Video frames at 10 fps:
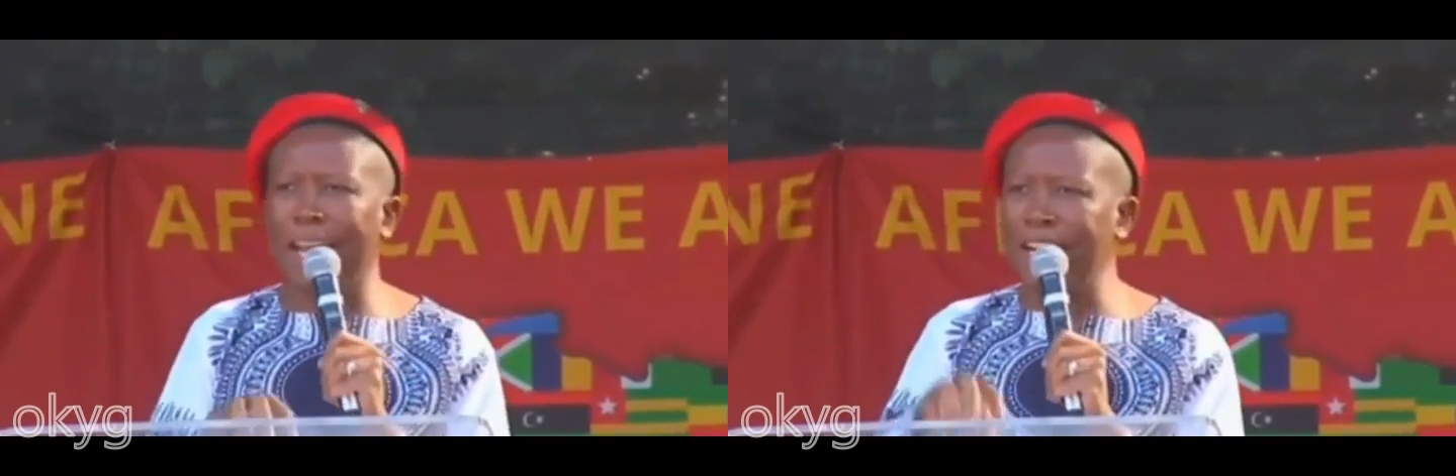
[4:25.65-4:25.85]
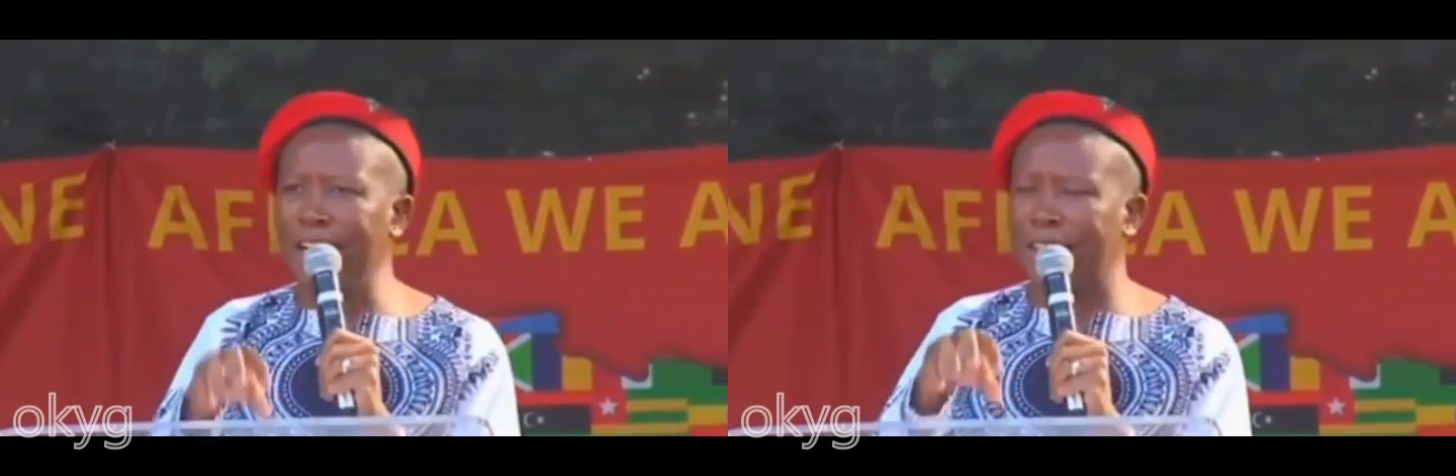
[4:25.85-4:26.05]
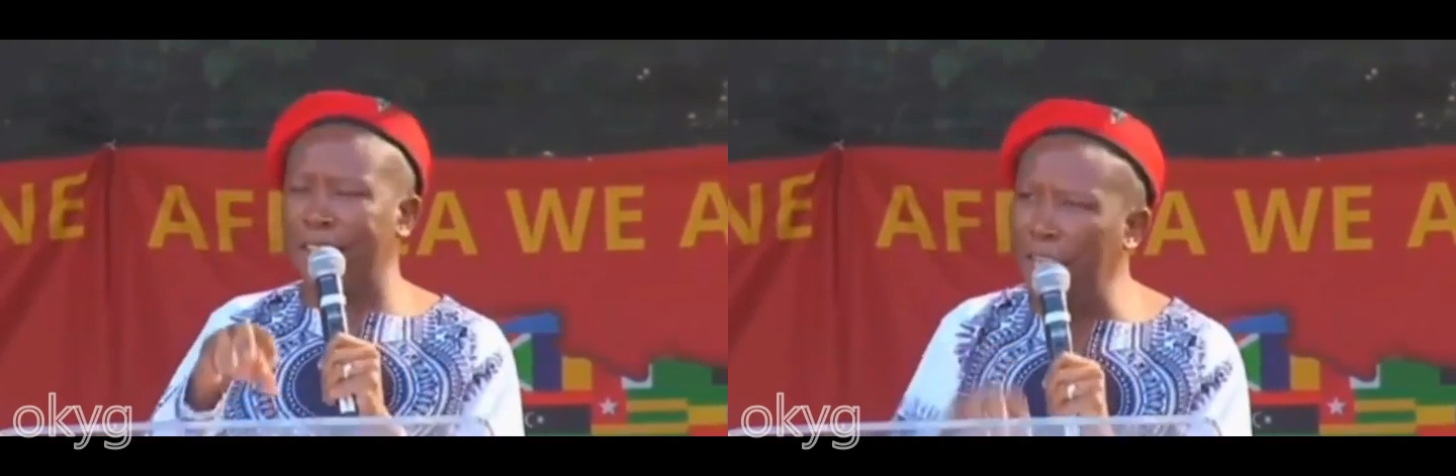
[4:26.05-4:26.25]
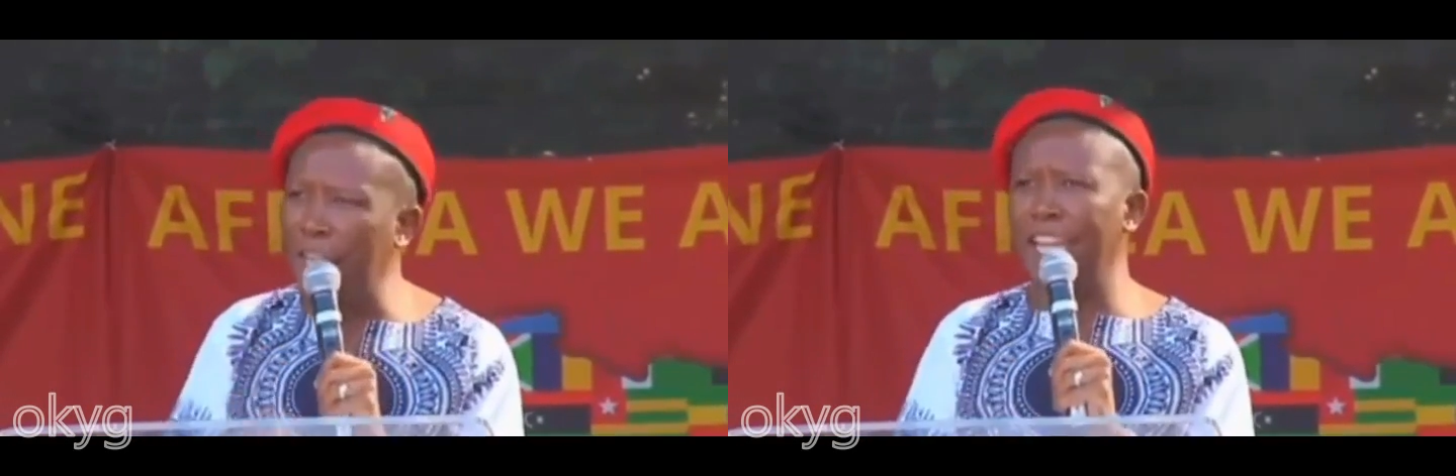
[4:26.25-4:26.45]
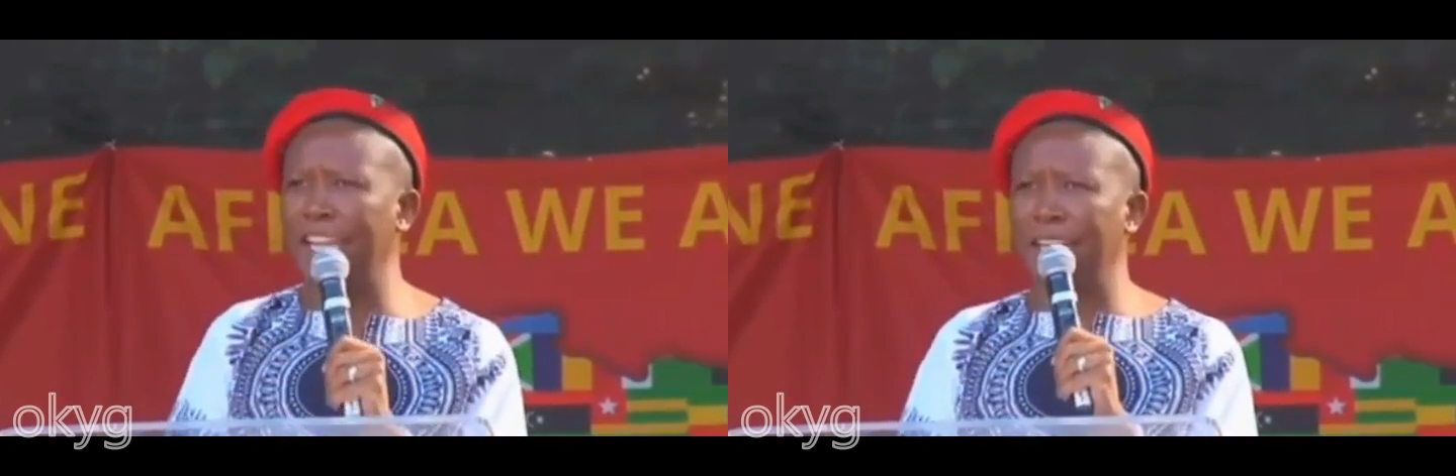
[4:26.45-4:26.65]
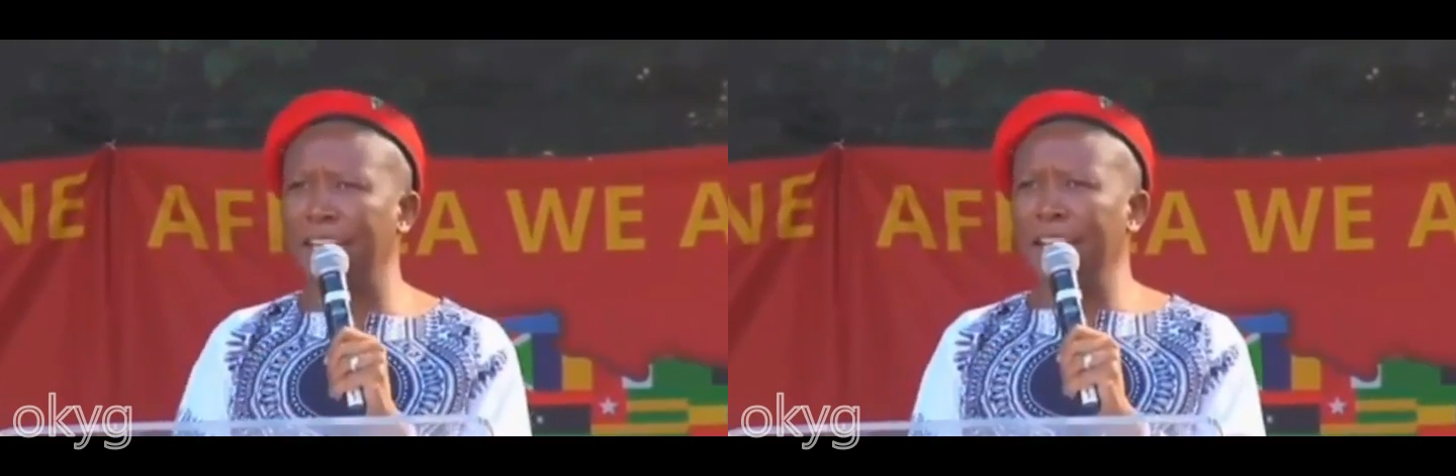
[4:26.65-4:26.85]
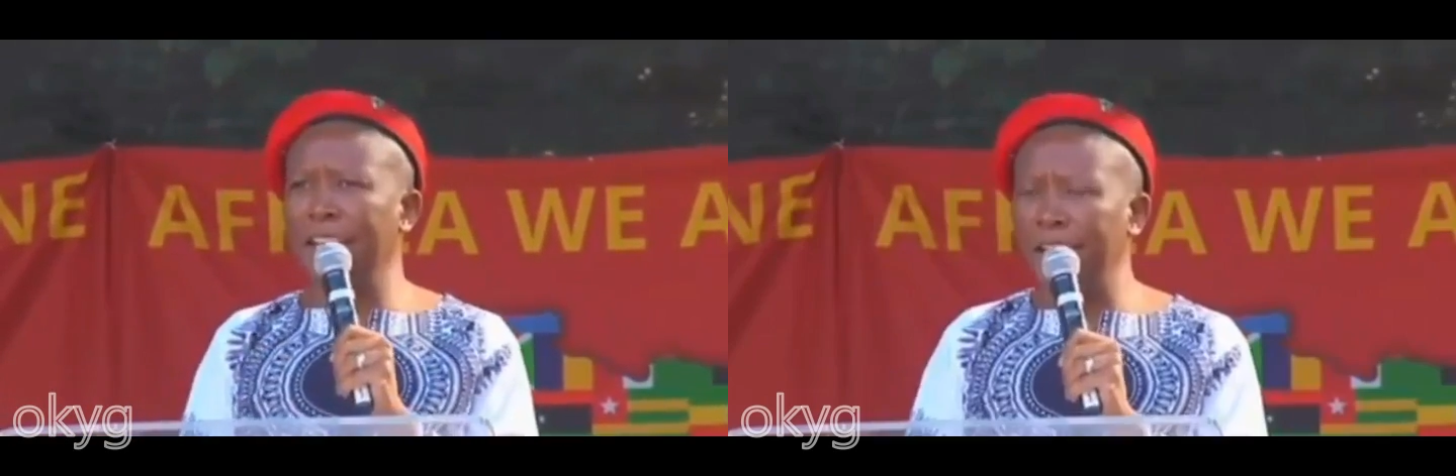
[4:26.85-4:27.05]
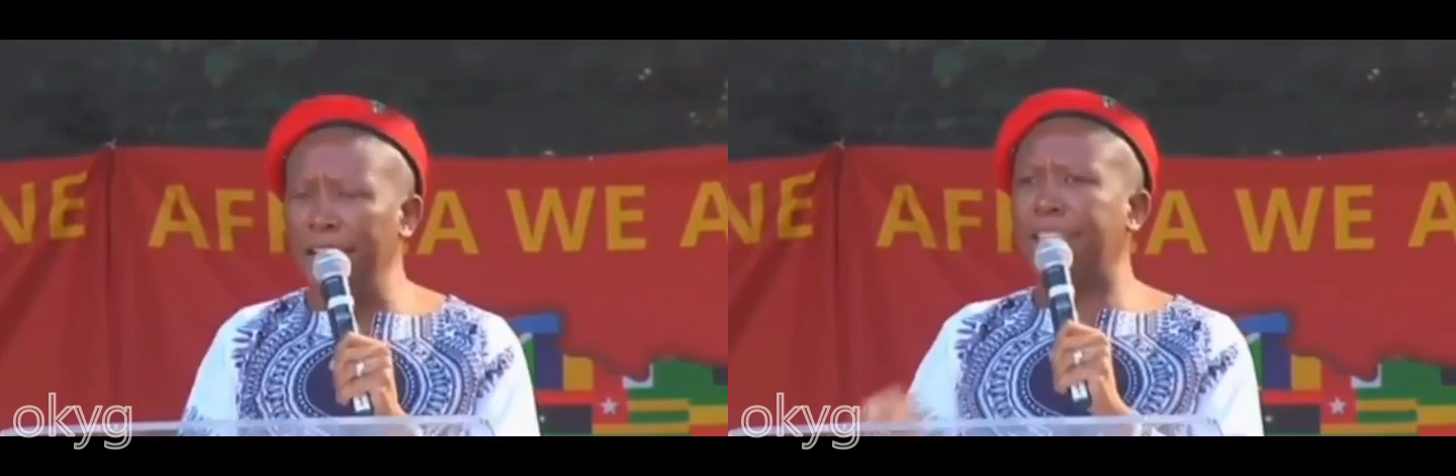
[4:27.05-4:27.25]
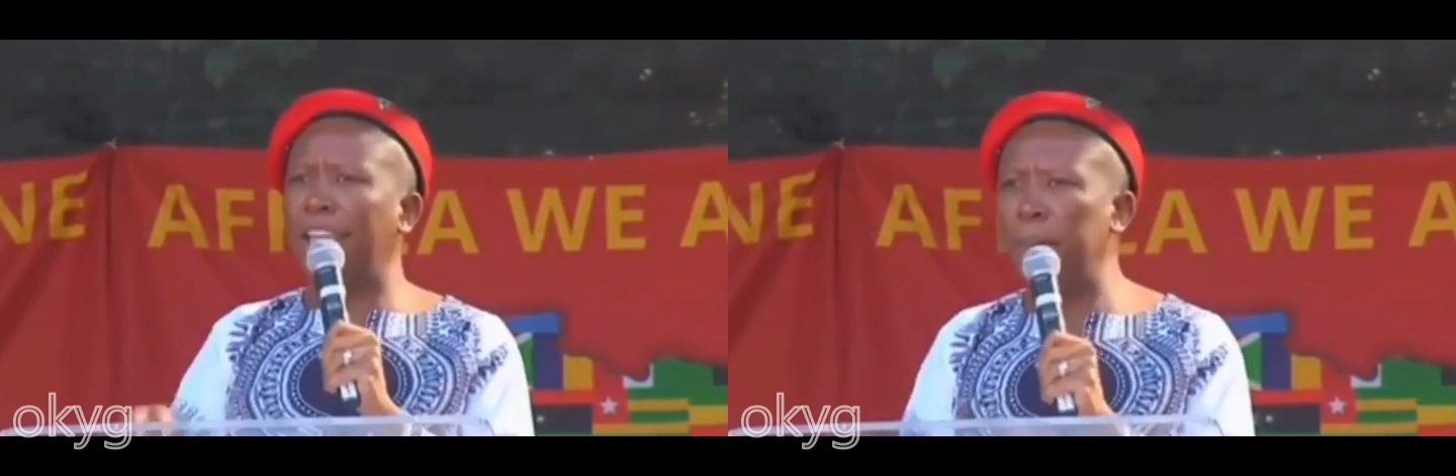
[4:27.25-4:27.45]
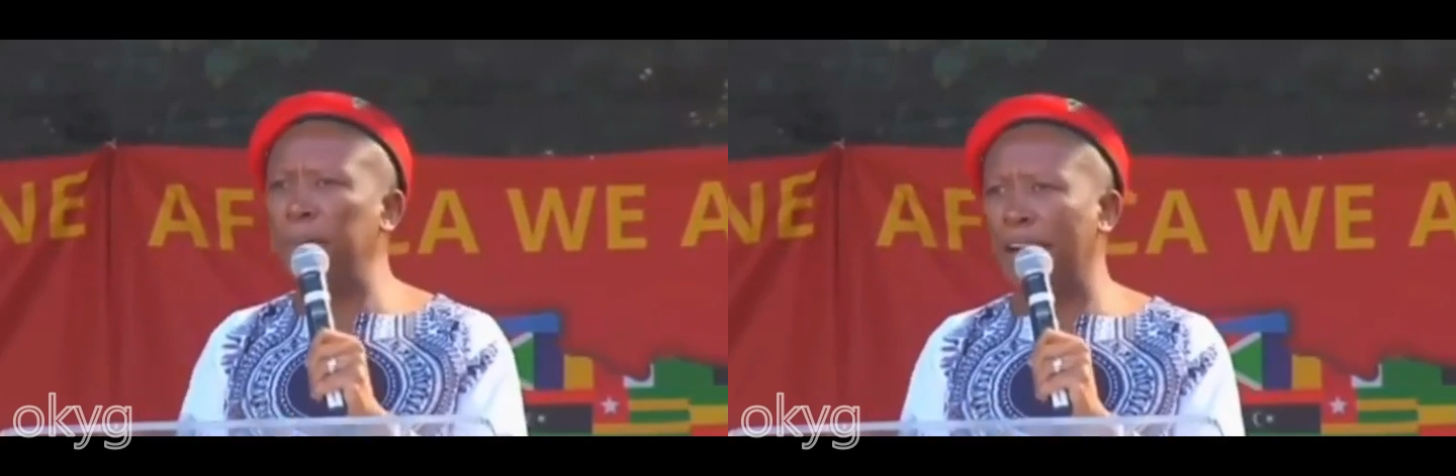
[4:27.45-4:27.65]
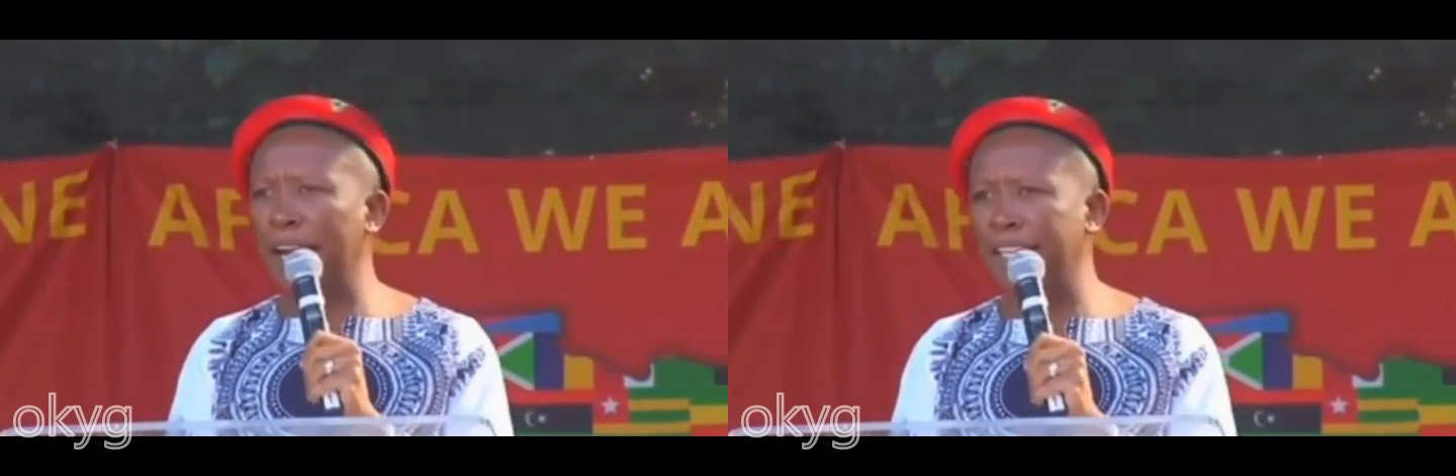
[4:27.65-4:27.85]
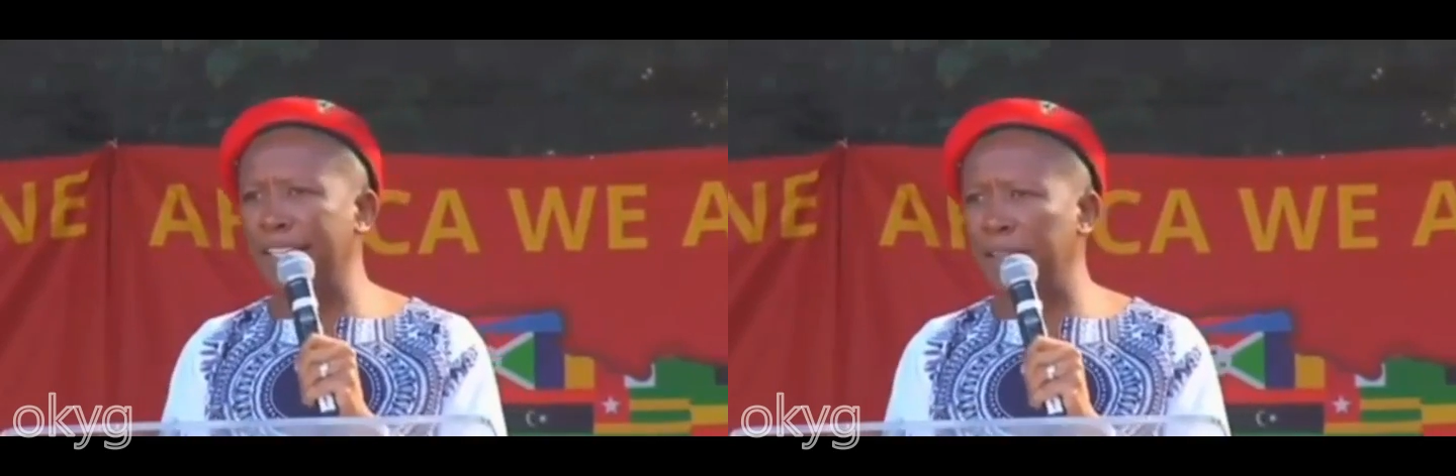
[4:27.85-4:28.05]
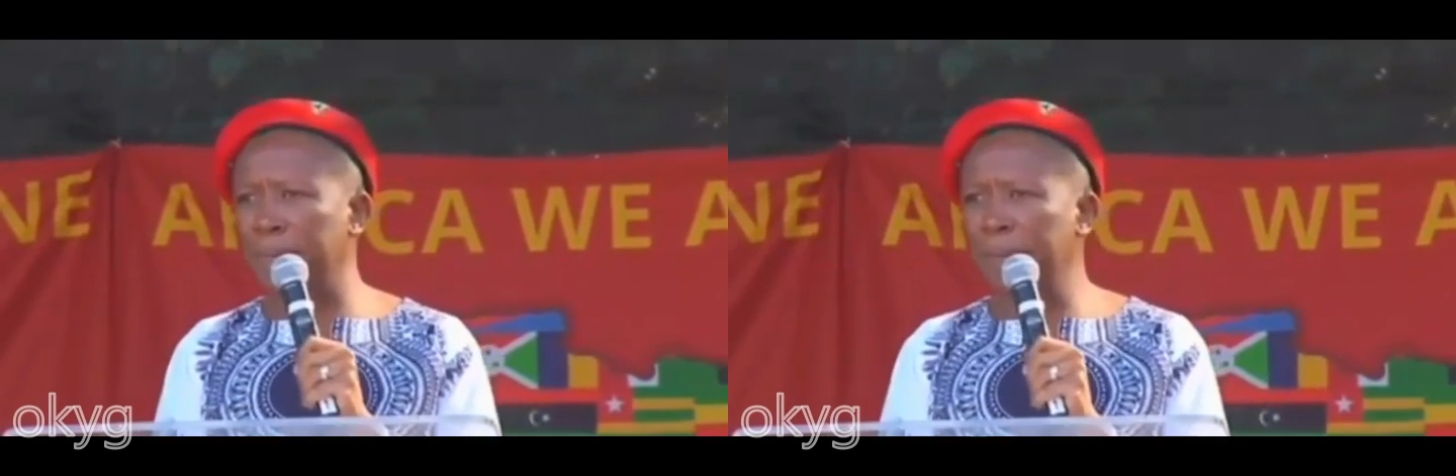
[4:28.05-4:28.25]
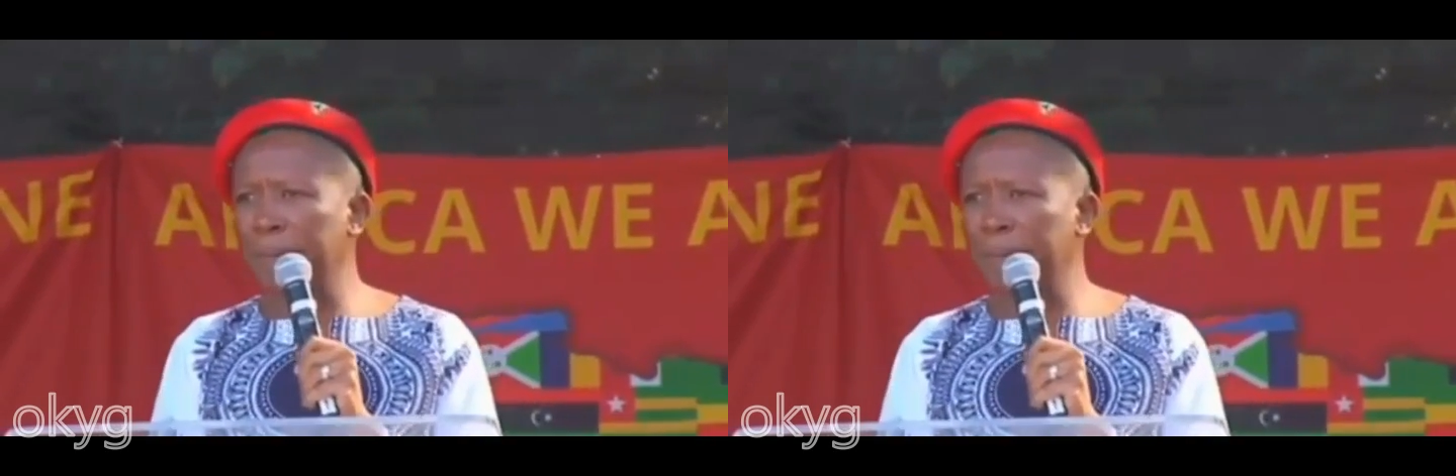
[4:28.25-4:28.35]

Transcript: anything, is capitalism.